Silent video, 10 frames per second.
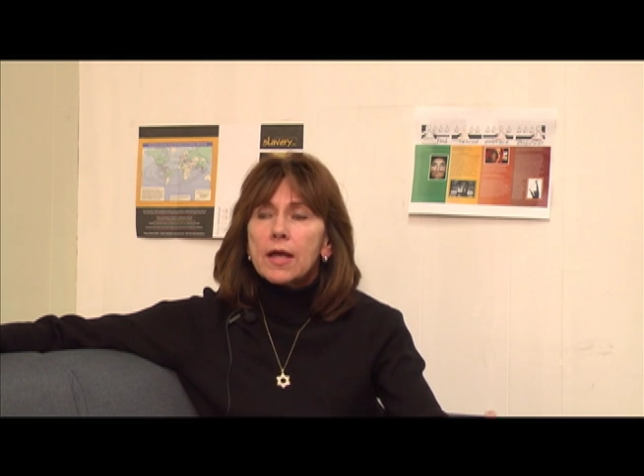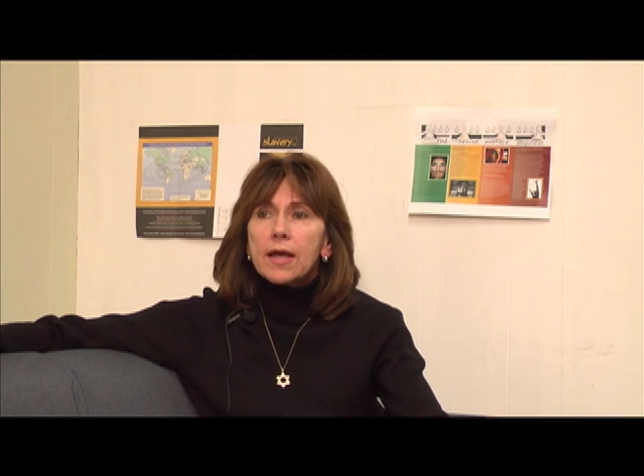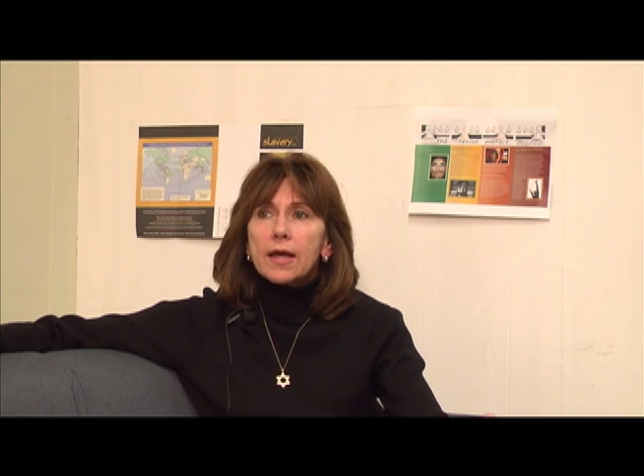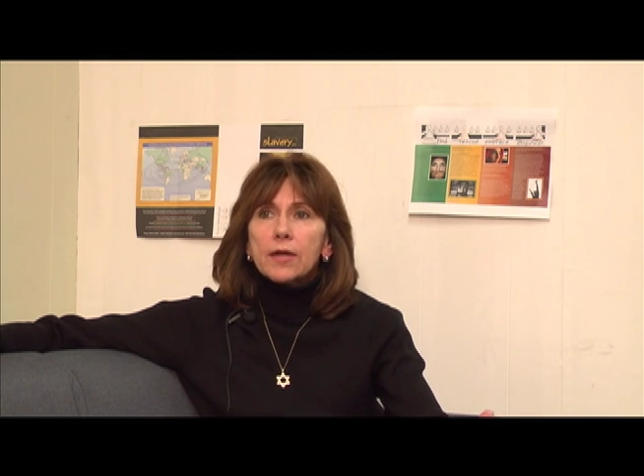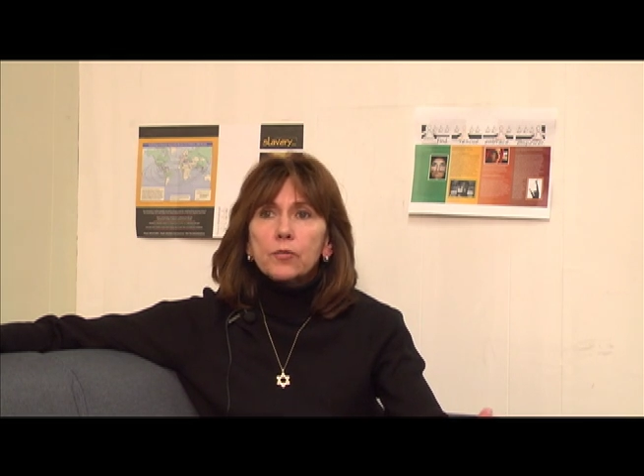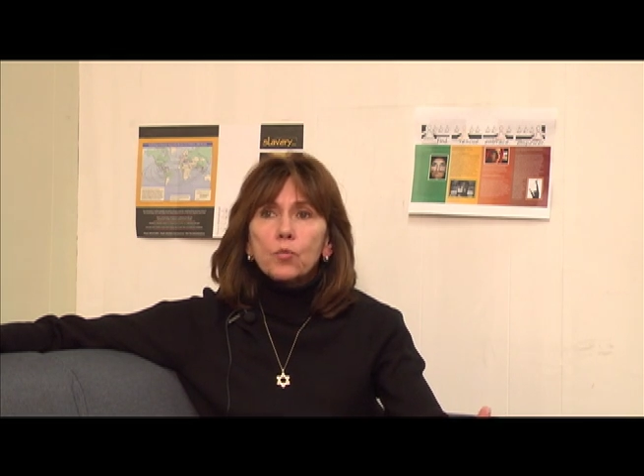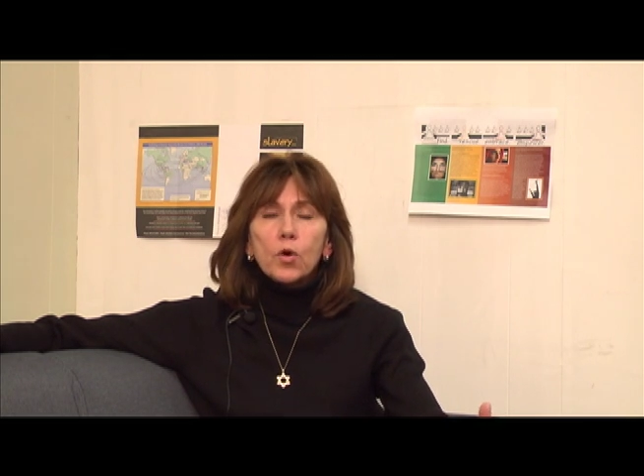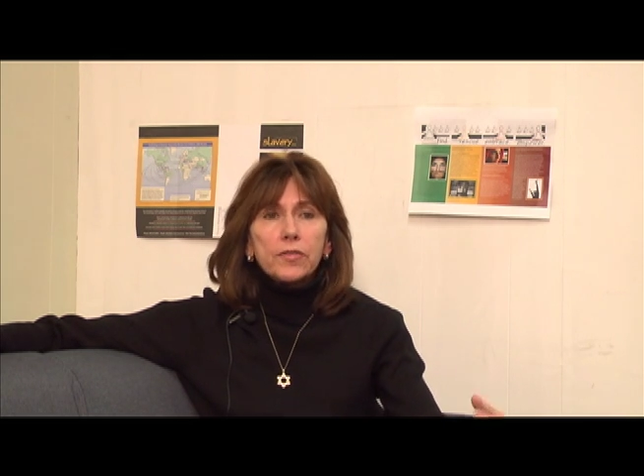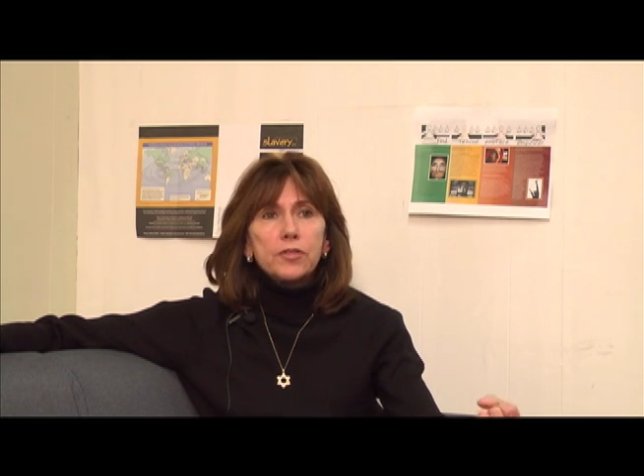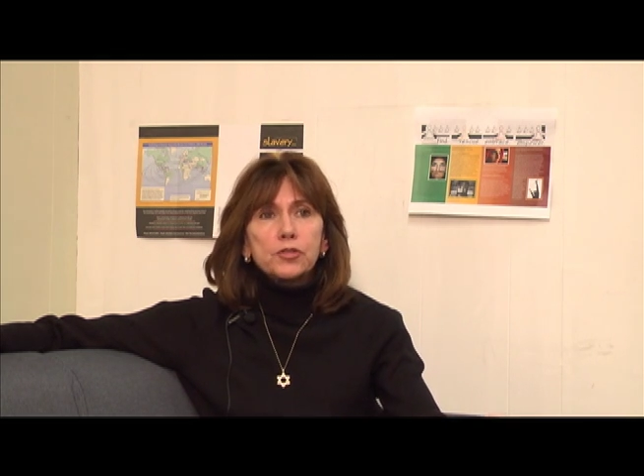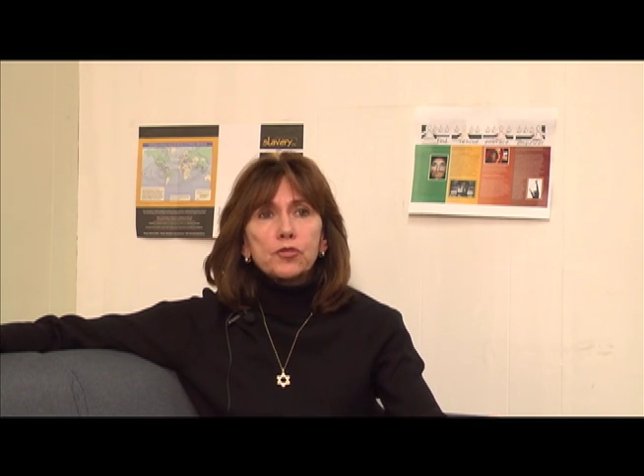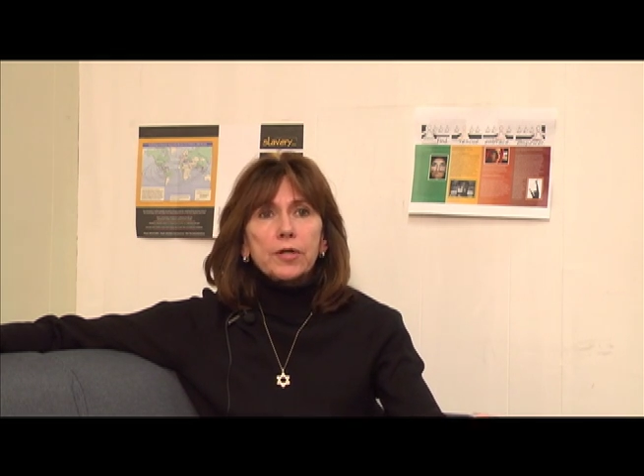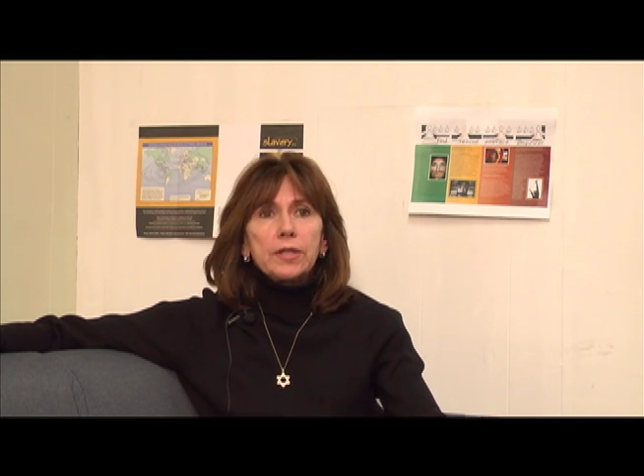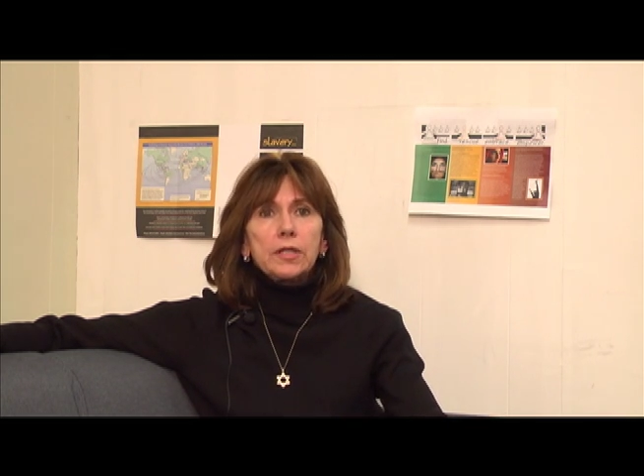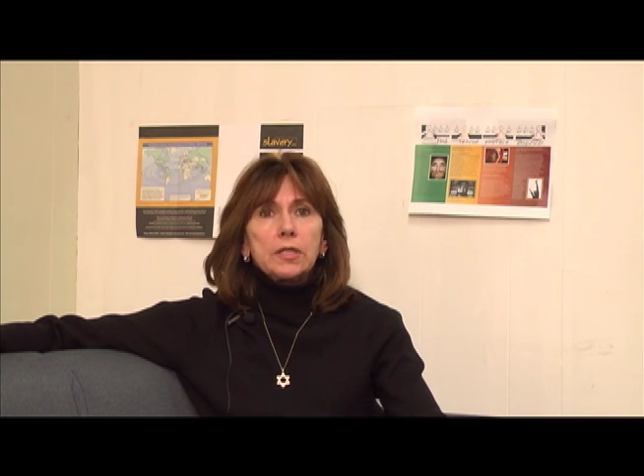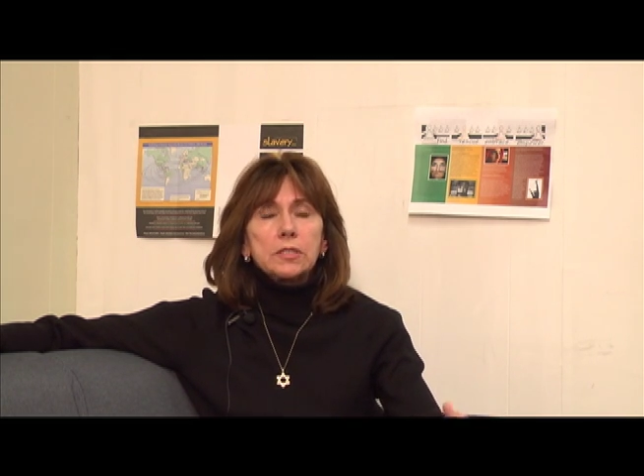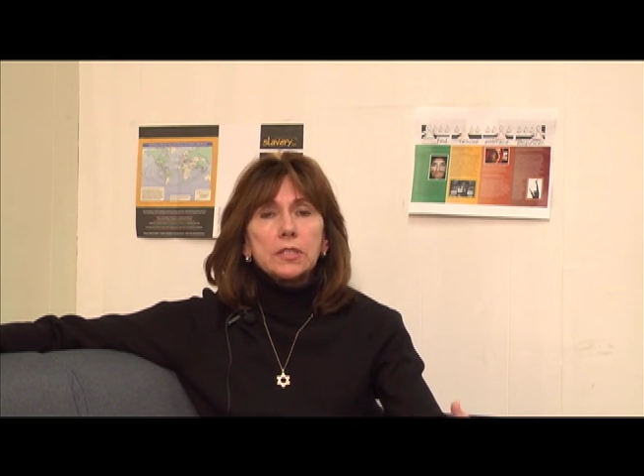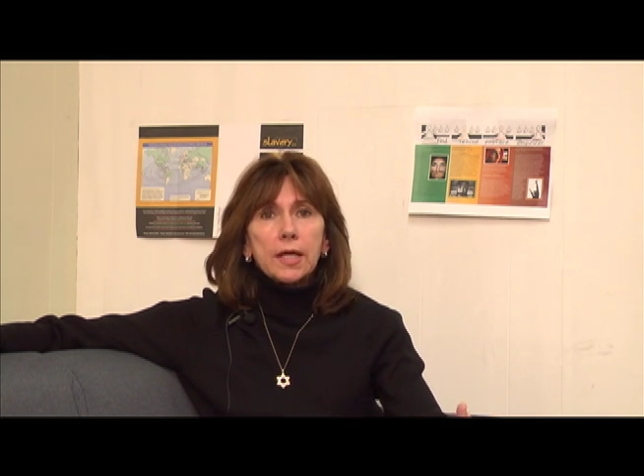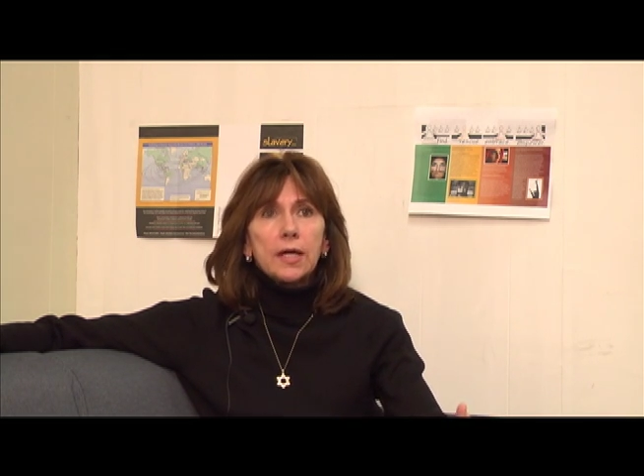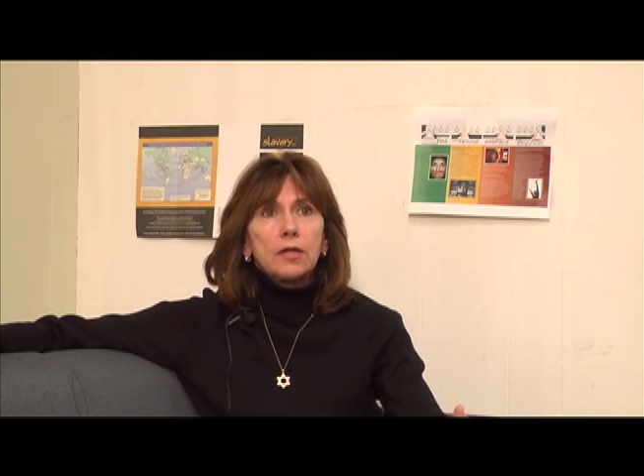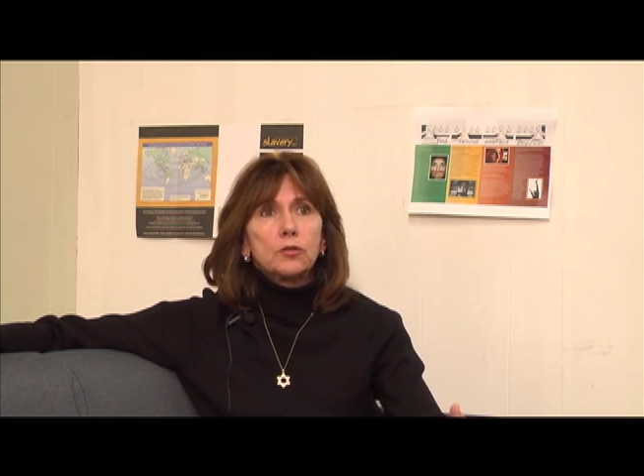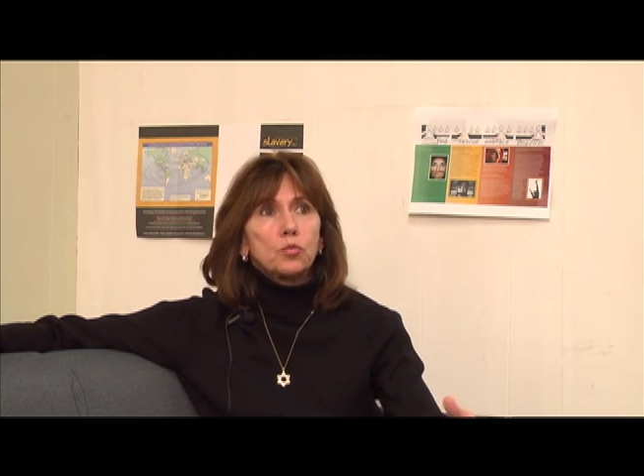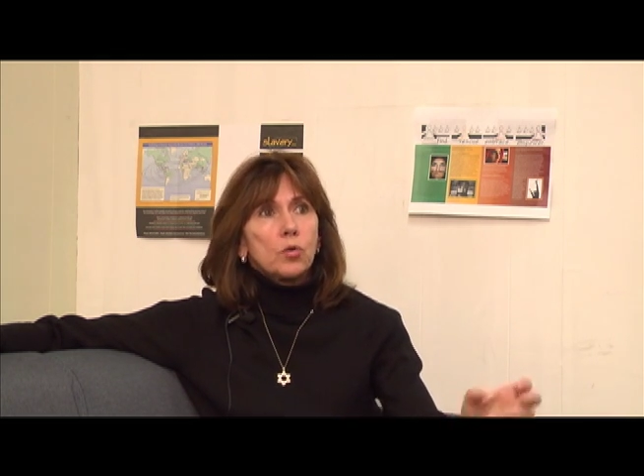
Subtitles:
And what this training entailed